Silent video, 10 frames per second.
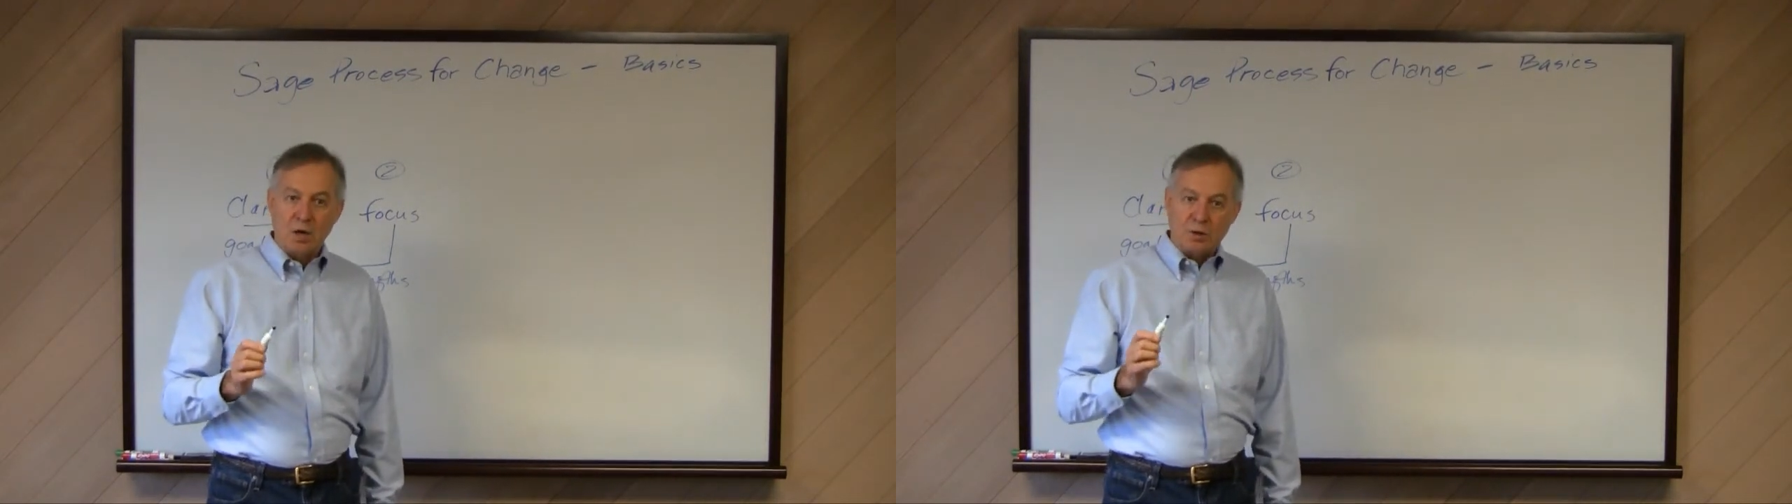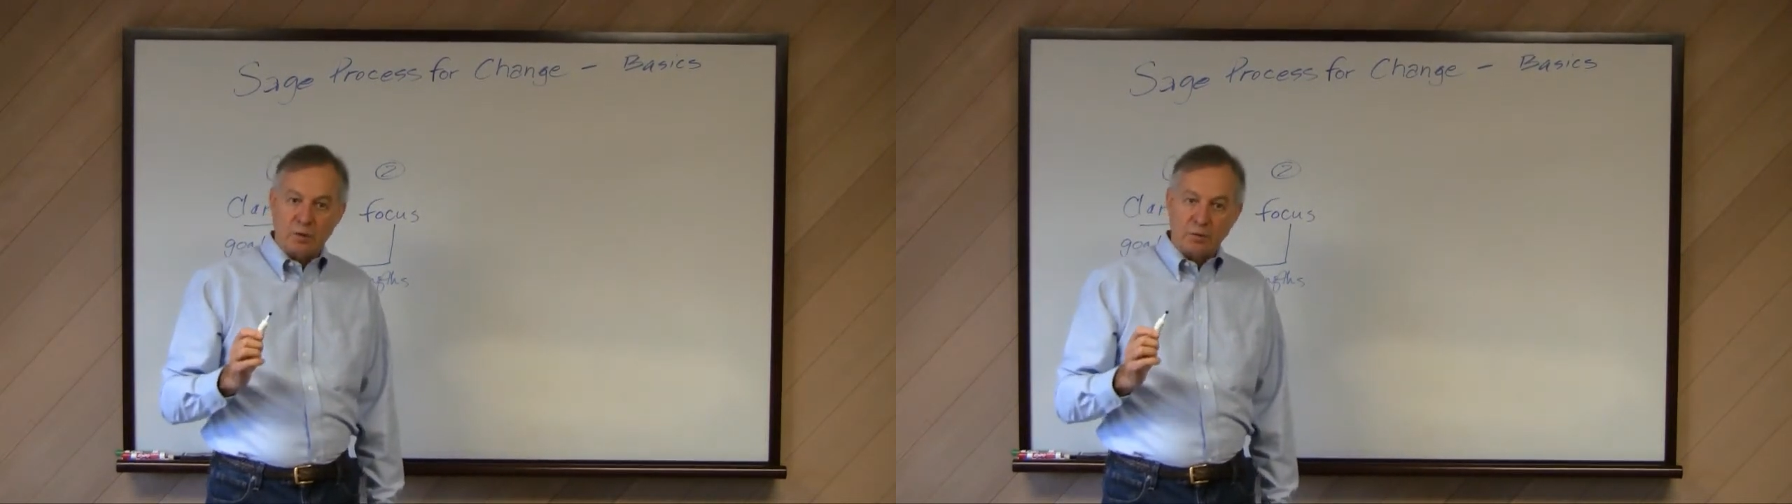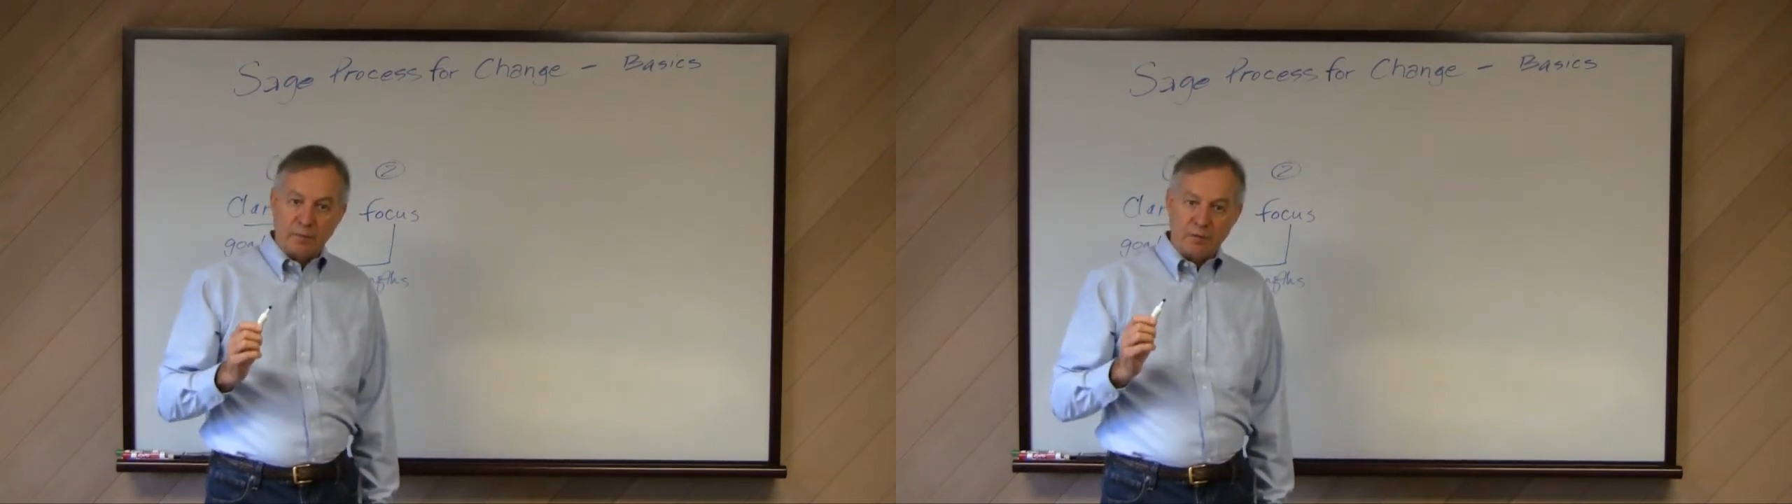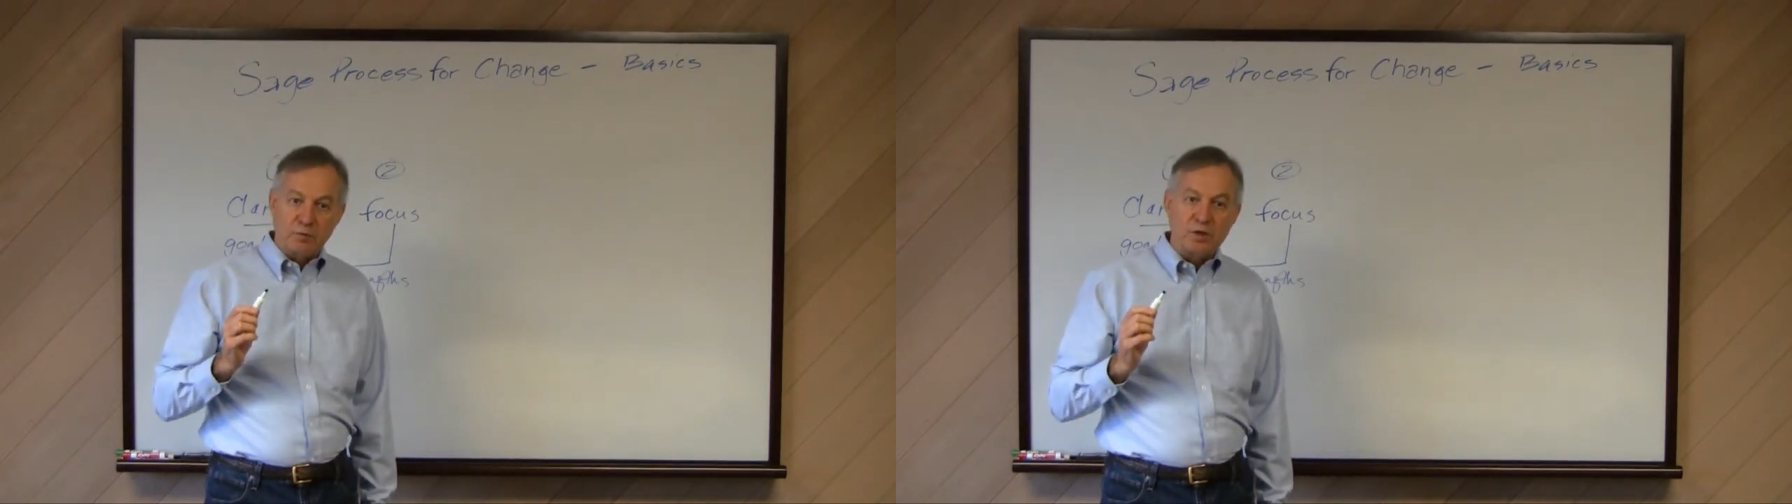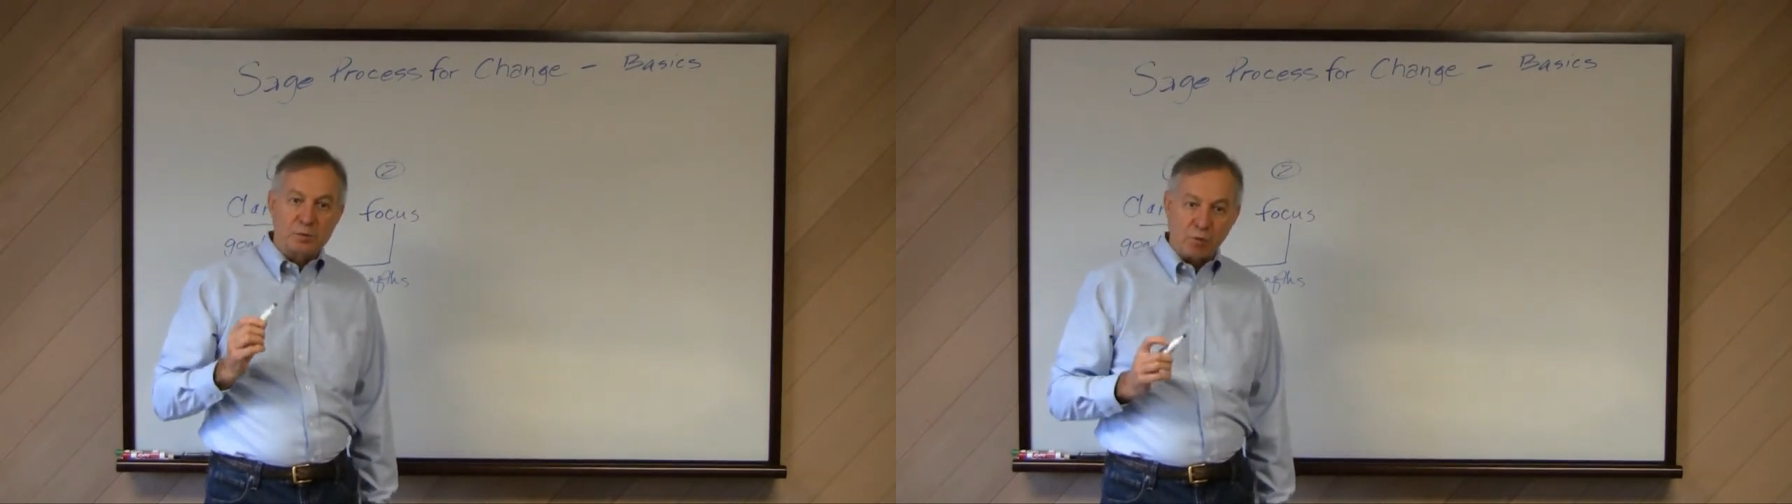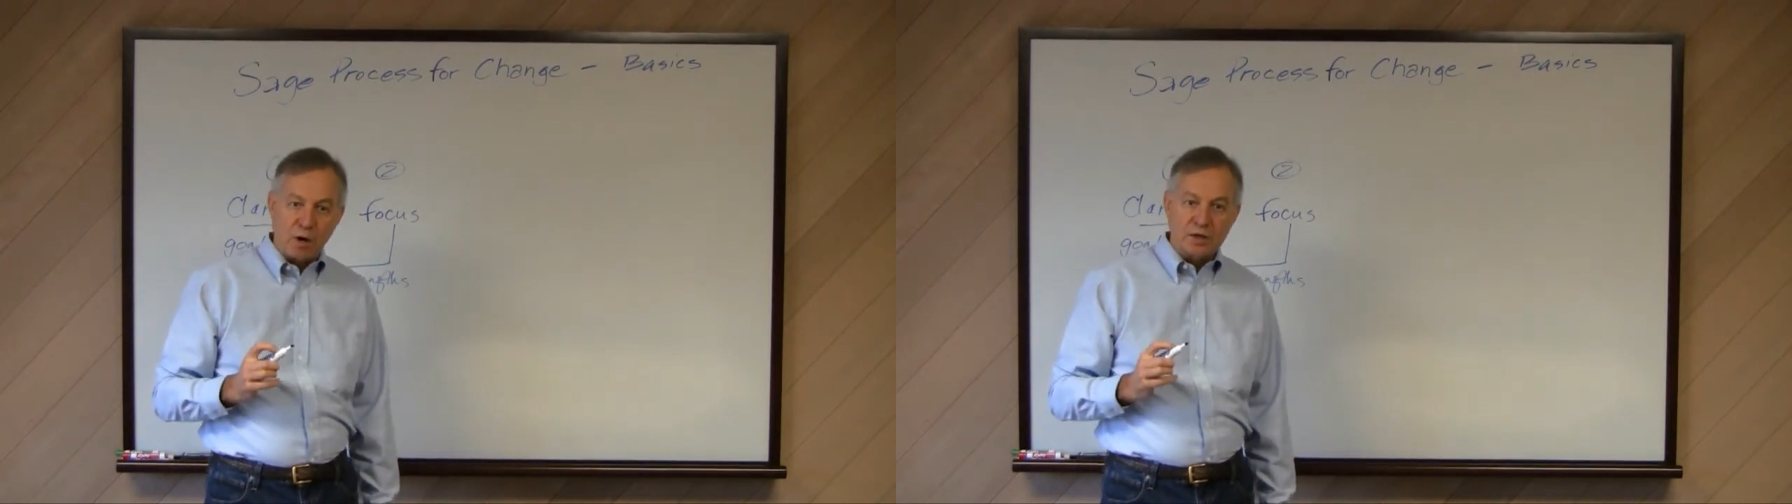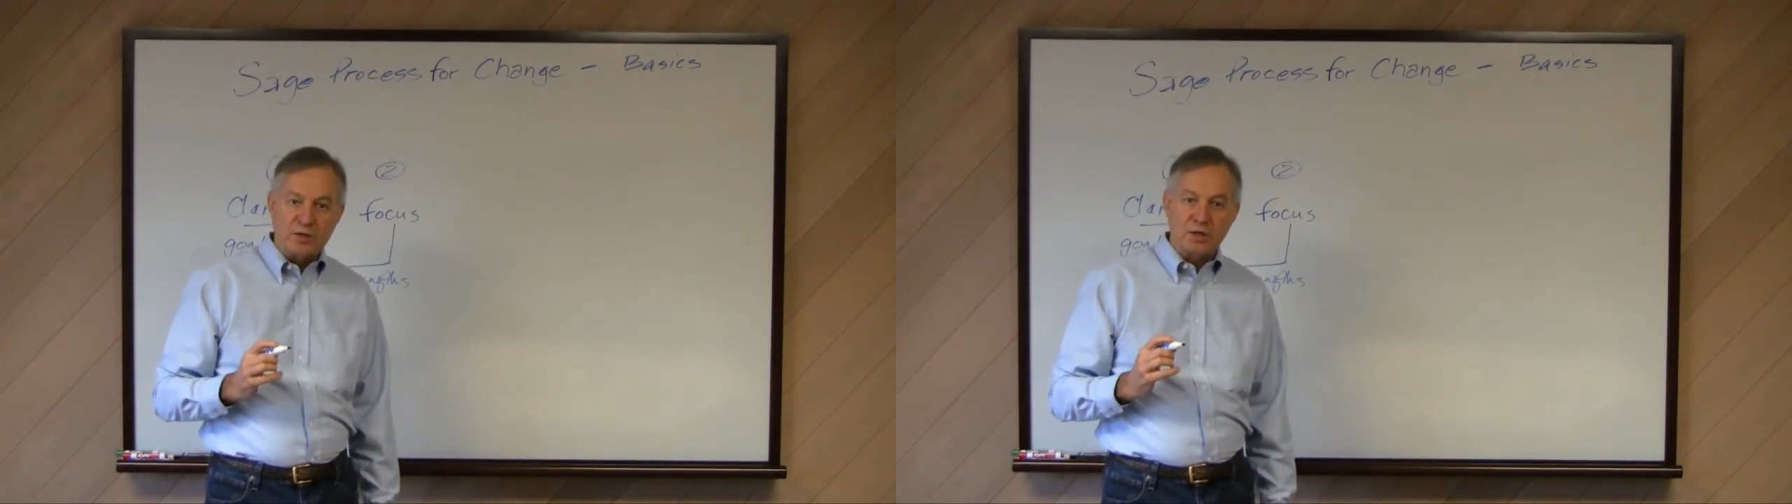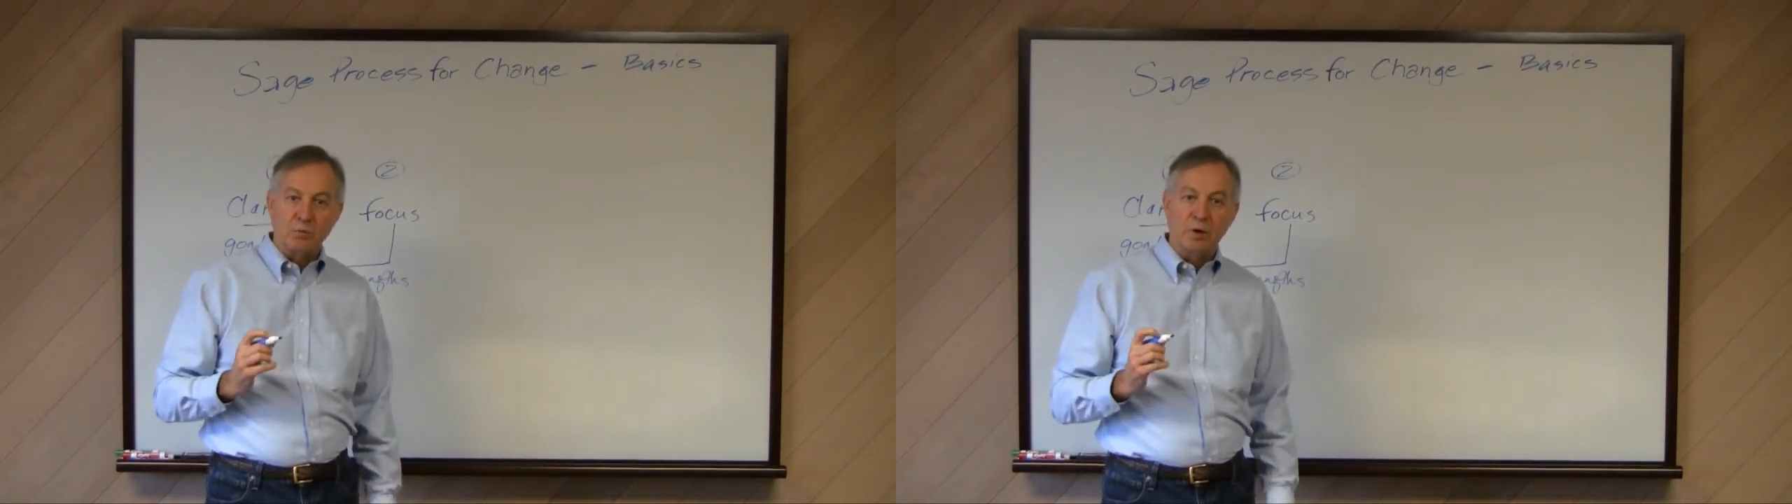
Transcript: So, through this process,